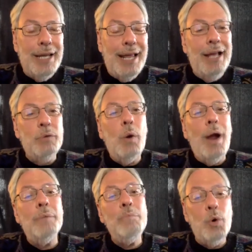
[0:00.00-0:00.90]
And
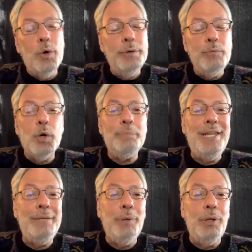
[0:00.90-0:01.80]
while more and more
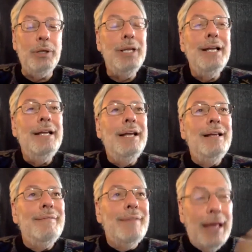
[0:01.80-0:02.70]
people
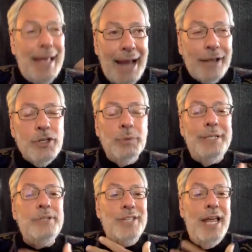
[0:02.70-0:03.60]
actually
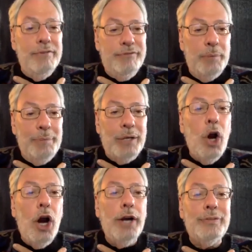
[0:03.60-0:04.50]
say from their
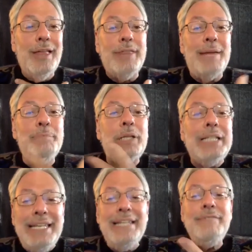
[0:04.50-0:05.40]
heart that they
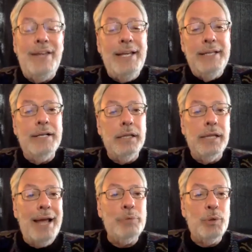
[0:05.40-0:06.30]
believe in
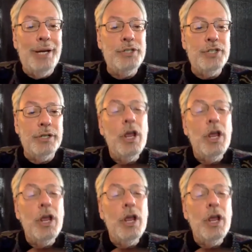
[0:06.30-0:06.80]
collaboration,